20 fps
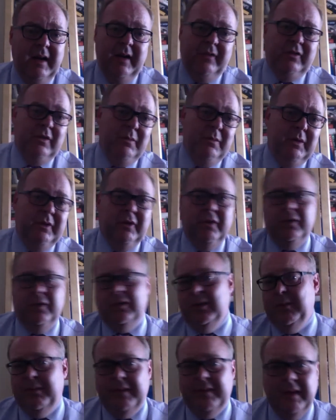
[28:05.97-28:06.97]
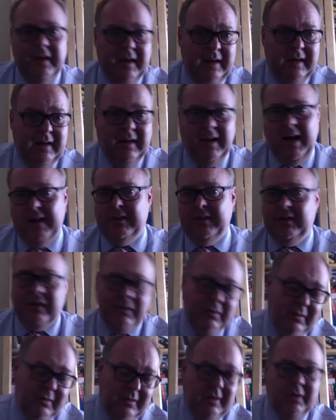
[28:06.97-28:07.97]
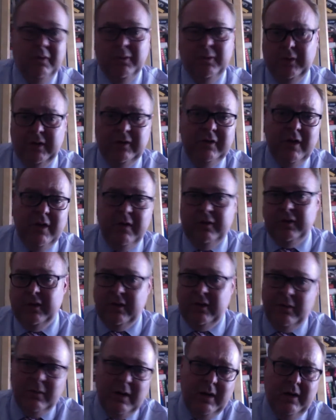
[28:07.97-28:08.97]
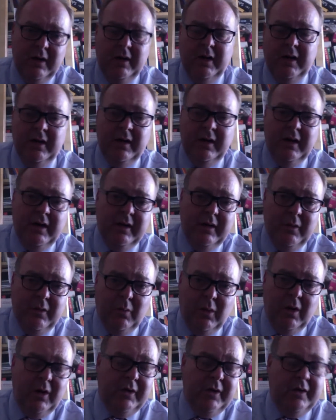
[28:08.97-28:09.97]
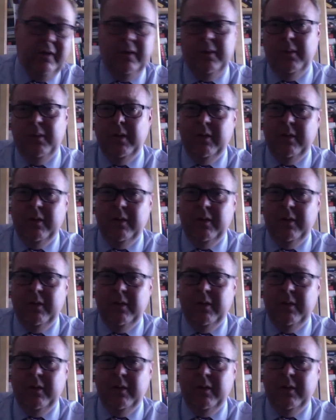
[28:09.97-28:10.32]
if someone does something in class that deserves an award or a